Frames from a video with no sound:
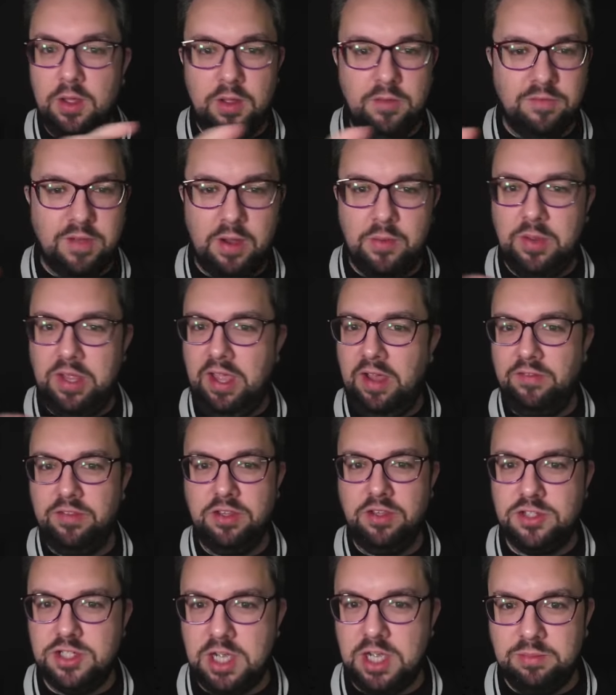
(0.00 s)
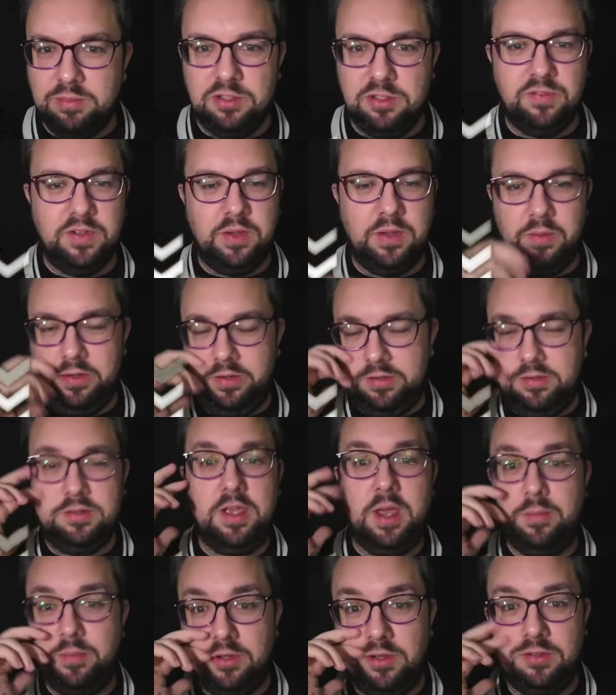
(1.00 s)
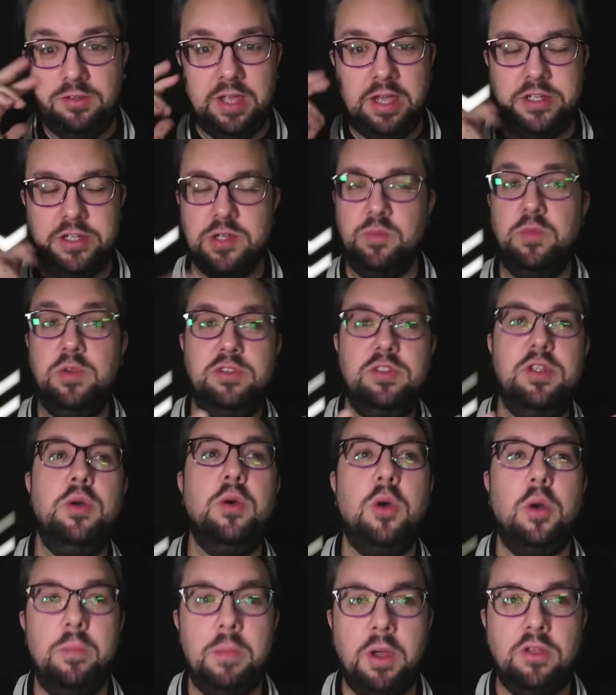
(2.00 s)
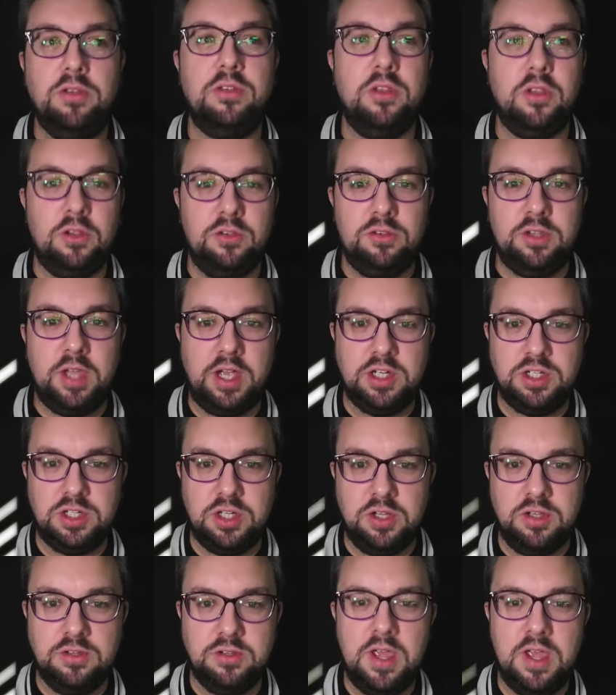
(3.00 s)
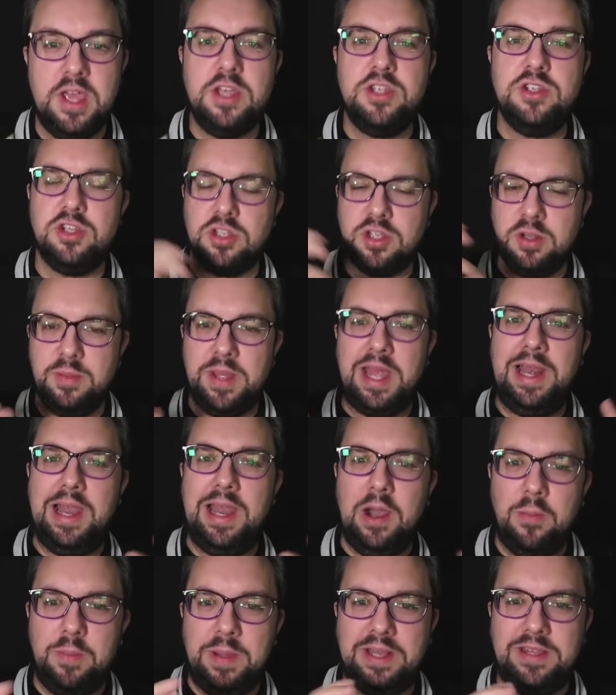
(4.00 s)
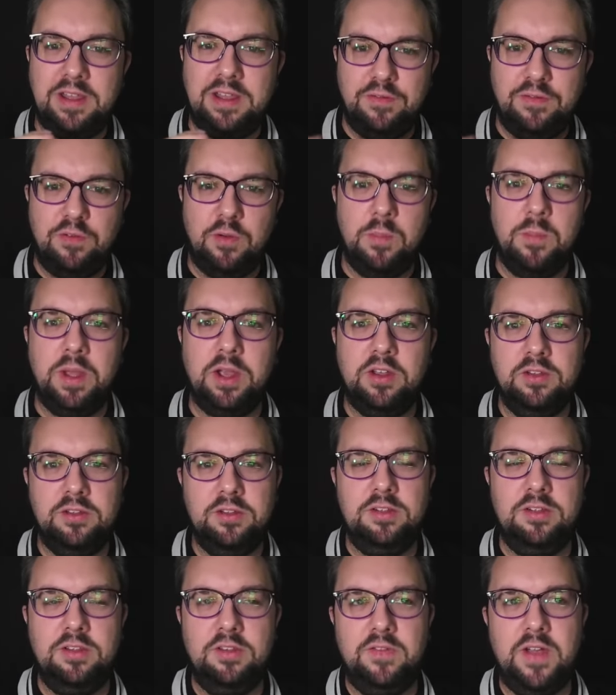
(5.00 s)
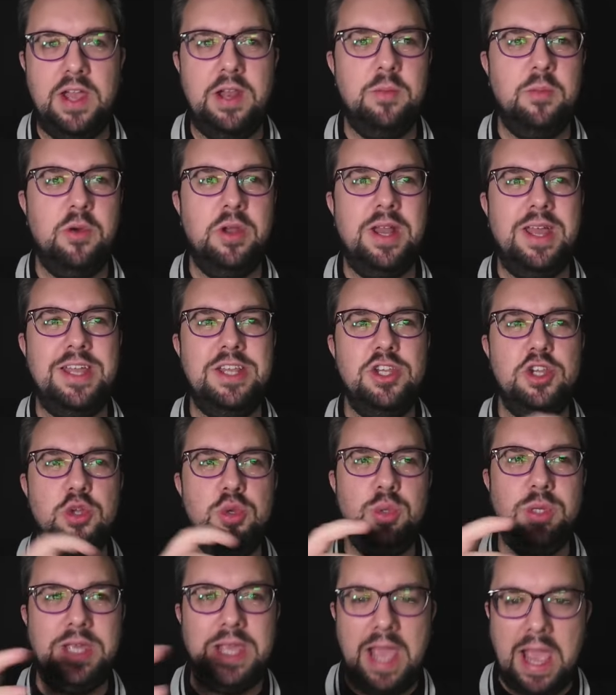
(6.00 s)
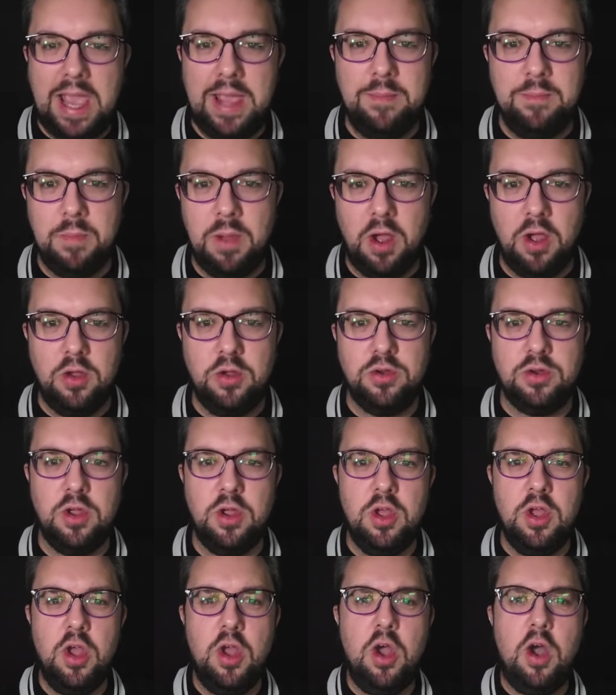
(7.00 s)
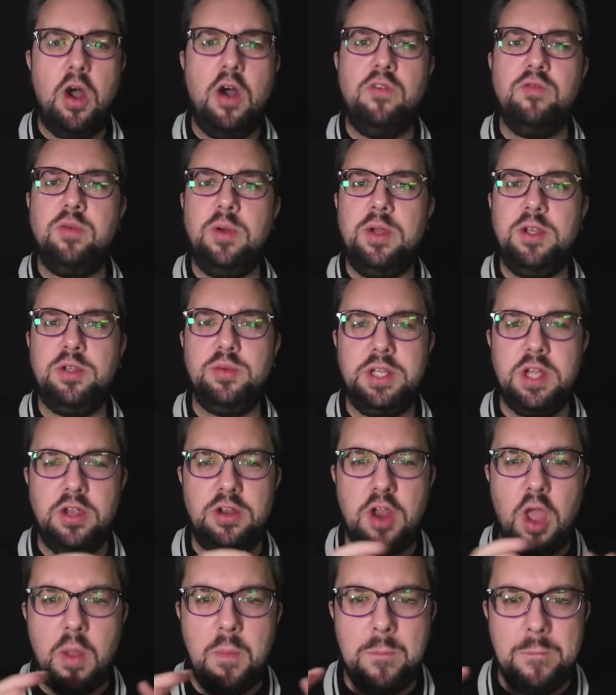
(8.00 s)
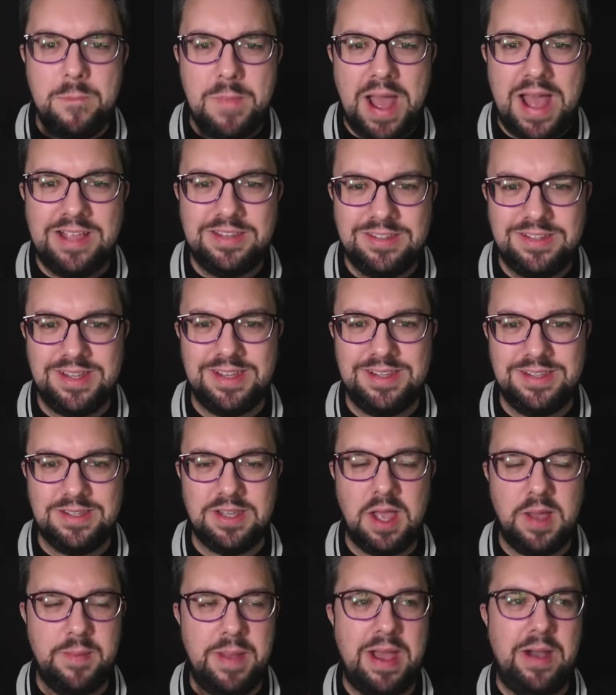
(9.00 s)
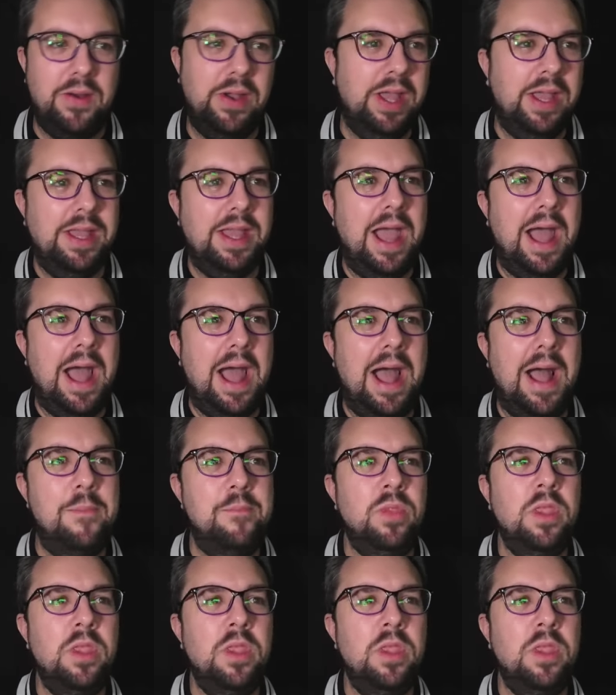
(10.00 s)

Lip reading: In fact, we have this chapters figure. We skipped to your section. We still got most of those sections. It's just going to be a little bit different because this is available in a new game mode, of which we don't know masses about it yet.